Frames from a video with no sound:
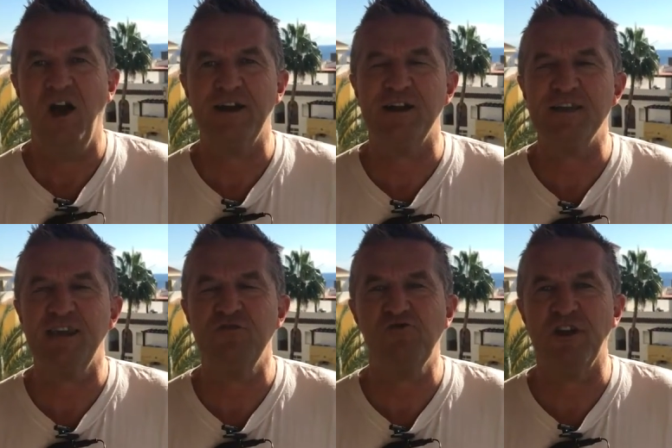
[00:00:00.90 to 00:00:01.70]
Hi guys,
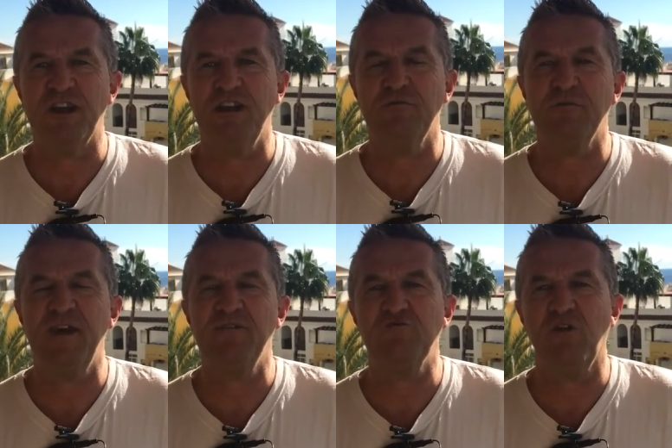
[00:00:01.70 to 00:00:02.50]
David Wright here from
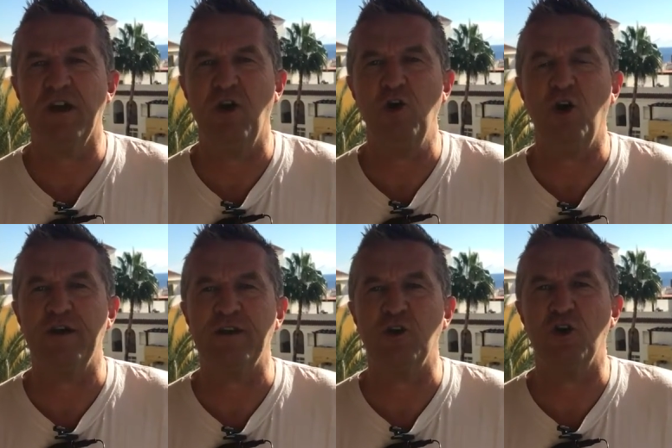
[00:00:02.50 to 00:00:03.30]

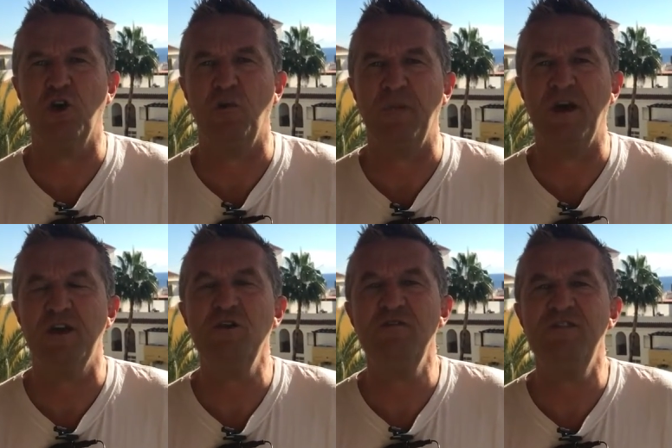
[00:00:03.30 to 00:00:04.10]
davidwrightonline.com. Are
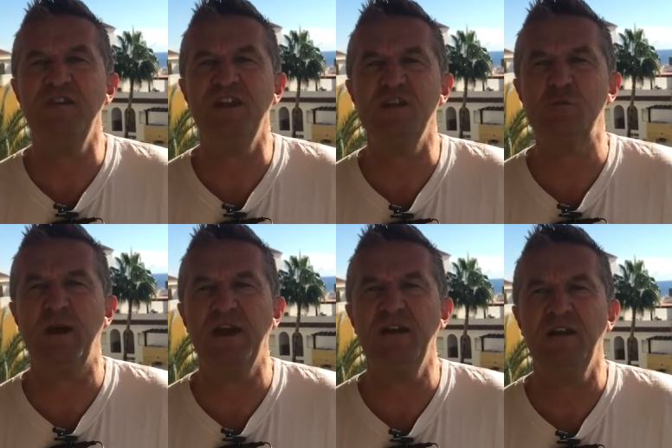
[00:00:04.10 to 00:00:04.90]
you living in
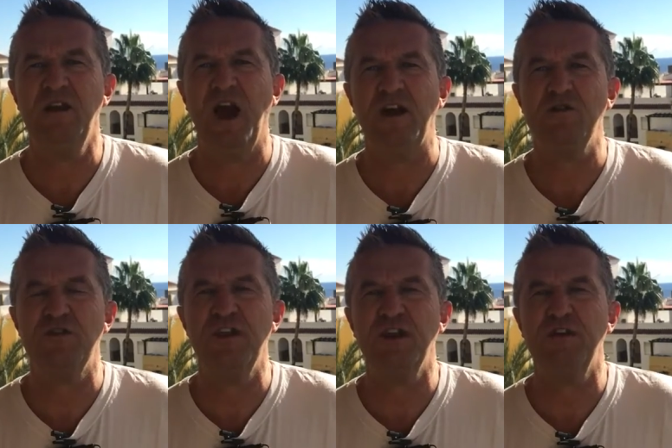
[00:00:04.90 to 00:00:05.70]
Spain? Are you
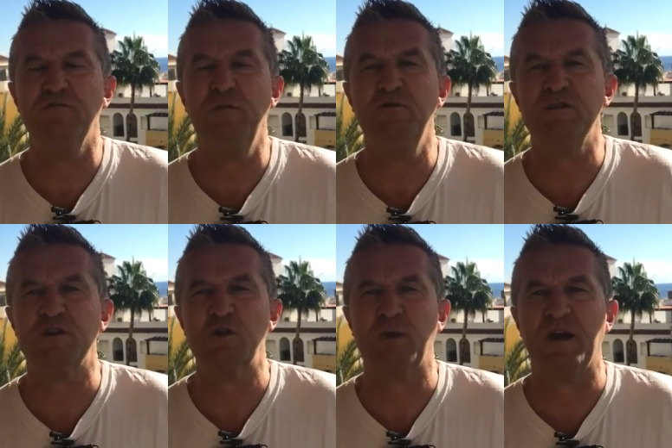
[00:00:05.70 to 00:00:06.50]
thinking of moving
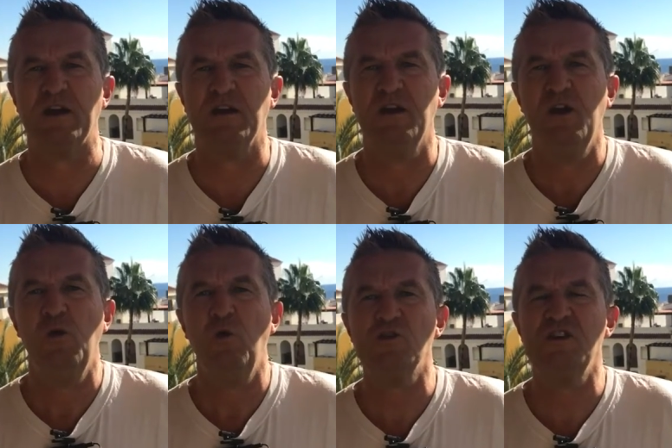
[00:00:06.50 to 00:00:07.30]
to Spain?
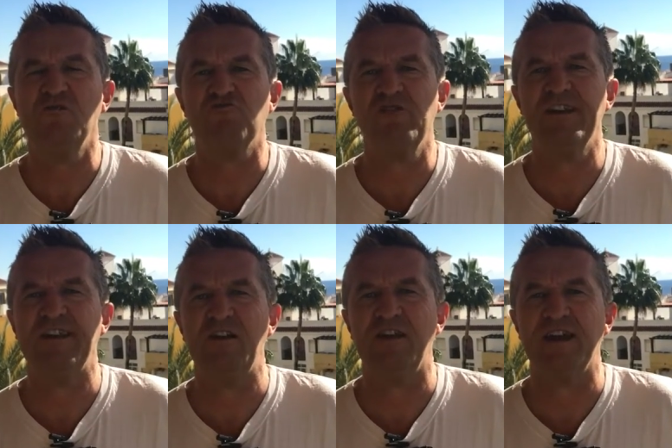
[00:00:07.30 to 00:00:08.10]
What's it
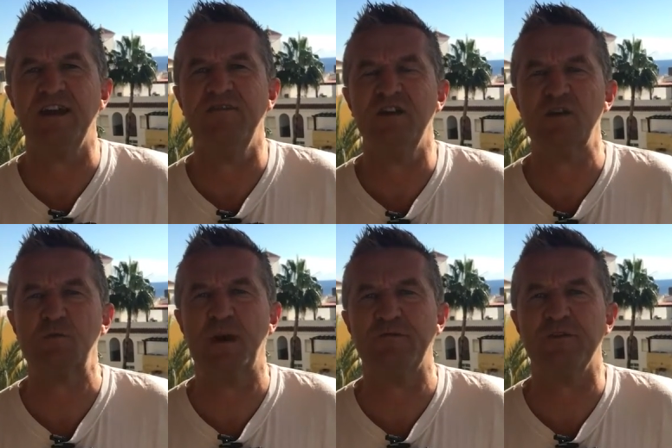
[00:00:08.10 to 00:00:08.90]
really like living in
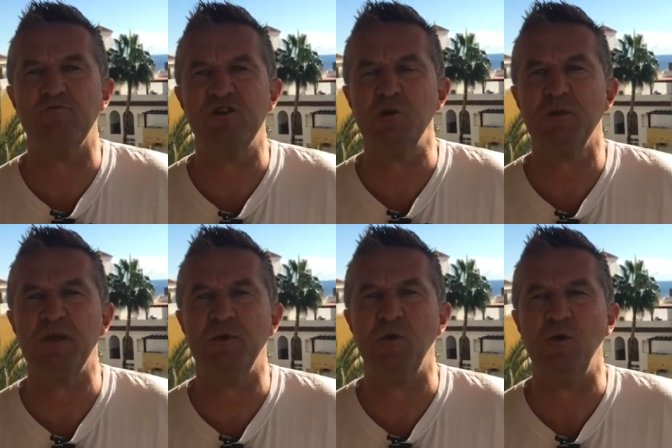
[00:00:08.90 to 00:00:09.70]
Spain for British
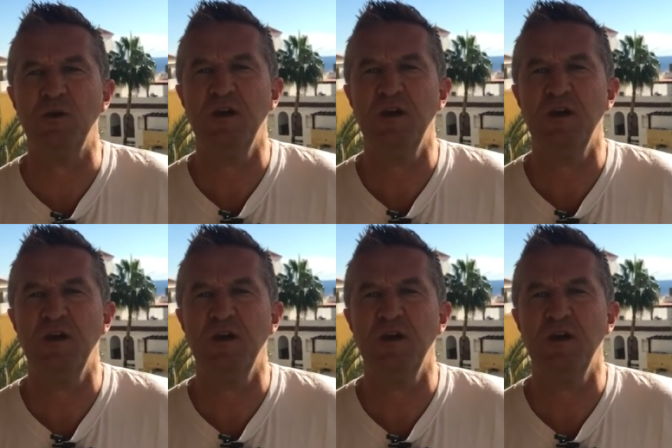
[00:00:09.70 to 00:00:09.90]
people?